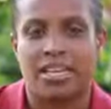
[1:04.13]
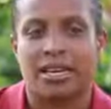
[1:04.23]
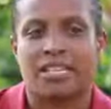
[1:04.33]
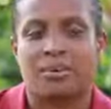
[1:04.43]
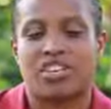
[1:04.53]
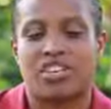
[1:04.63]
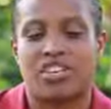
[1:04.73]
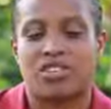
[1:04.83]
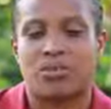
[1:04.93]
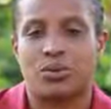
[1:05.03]

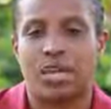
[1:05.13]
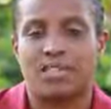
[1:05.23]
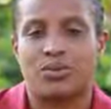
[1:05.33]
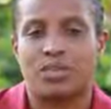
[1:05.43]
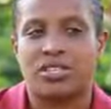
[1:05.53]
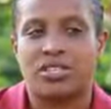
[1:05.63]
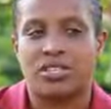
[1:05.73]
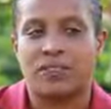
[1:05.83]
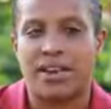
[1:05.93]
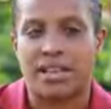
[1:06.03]
especially as it relates to
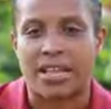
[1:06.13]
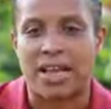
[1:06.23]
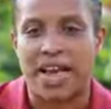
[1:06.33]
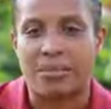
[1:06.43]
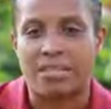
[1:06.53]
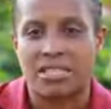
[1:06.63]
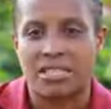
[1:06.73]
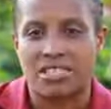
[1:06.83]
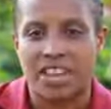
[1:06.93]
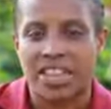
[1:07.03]
the fact that I'm a
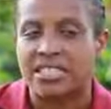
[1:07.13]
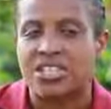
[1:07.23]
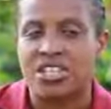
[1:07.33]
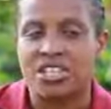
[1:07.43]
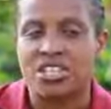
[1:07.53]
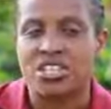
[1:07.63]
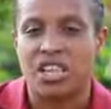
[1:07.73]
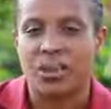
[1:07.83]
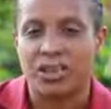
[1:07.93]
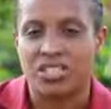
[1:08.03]
teacher, I teach English
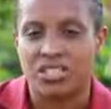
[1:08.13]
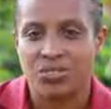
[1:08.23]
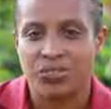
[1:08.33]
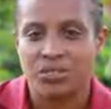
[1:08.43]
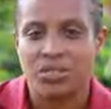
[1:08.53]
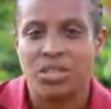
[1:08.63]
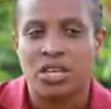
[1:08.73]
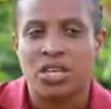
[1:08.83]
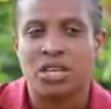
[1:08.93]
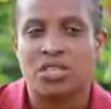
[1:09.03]
language.
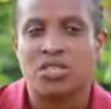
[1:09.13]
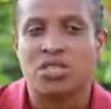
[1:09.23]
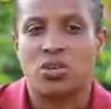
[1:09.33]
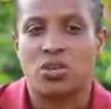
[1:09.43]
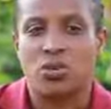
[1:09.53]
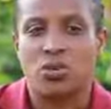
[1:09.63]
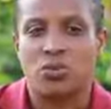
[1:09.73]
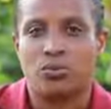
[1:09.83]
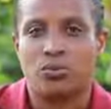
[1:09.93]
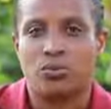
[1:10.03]
So
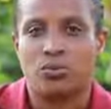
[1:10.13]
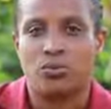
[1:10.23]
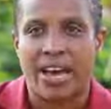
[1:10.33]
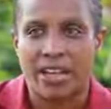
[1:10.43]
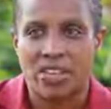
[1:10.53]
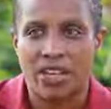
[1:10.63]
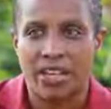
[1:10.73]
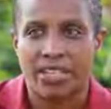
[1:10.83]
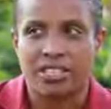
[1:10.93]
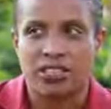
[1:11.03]
my
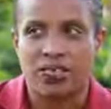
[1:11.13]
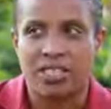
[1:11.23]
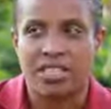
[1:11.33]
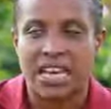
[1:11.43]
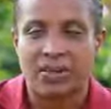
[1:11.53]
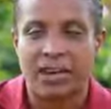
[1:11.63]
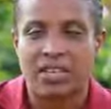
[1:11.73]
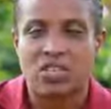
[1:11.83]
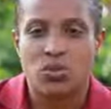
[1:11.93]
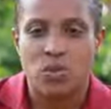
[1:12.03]
knowledge feeds
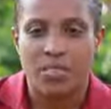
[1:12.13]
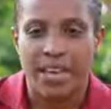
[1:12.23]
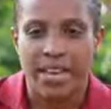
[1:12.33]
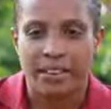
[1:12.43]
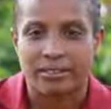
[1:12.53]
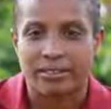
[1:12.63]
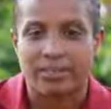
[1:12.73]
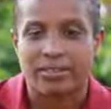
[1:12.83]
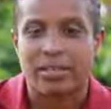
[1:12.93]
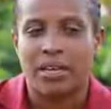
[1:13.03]
directly into what I have.
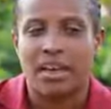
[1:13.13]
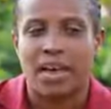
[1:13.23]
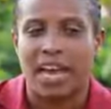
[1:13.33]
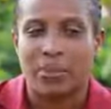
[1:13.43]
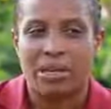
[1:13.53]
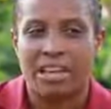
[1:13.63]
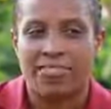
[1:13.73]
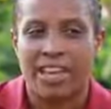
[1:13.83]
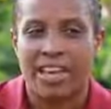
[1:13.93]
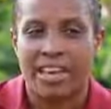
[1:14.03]
I believe
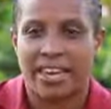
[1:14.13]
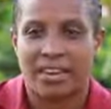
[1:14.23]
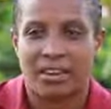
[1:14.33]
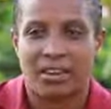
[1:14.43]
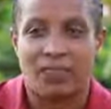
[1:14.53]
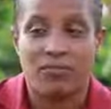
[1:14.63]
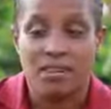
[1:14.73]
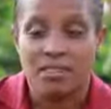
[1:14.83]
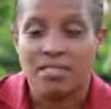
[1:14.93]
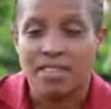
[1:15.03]
that I gained a
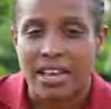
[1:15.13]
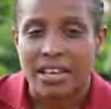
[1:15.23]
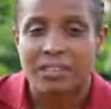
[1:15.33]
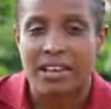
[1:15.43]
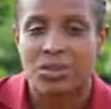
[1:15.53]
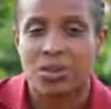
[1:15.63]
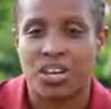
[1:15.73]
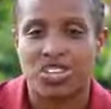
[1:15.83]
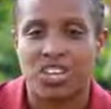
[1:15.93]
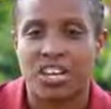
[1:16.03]
first-class
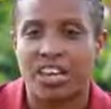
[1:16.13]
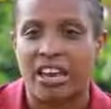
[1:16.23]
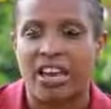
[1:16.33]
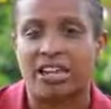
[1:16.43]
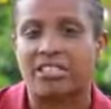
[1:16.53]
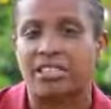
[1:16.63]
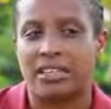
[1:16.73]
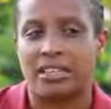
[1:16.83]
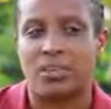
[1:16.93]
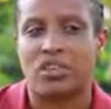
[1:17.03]
education here at
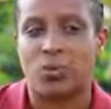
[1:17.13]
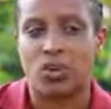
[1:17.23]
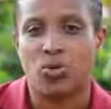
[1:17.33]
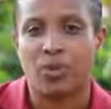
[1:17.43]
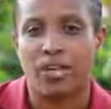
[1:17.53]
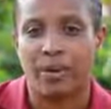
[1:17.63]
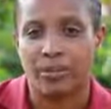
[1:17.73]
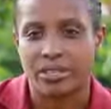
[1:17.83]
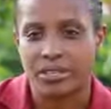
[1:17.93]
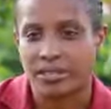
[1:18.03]
the UWI Open
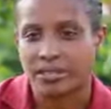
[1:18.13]
Campus.